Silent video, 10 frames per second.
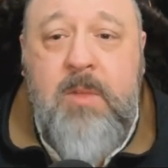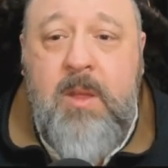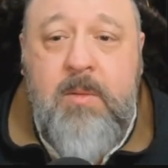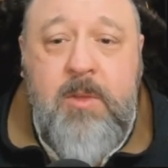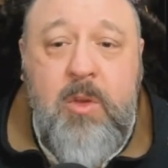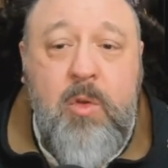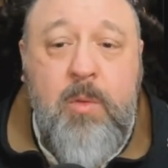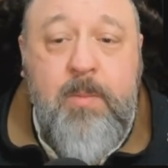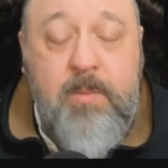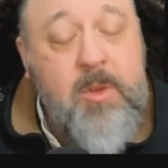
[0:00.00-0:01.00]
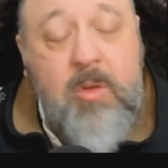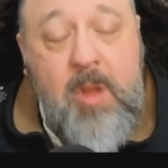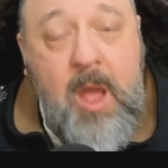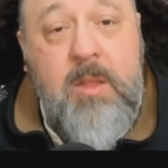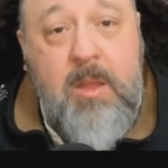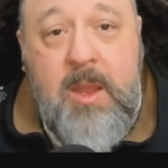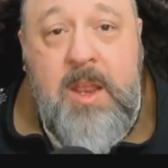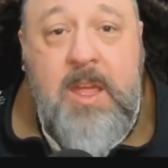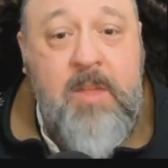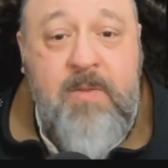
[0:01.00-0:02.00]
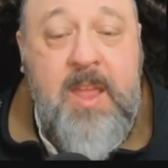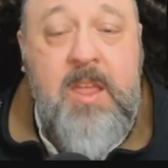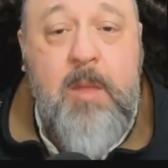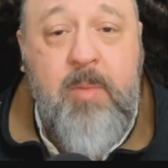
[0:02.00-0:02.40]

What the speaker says: You're not in a convenient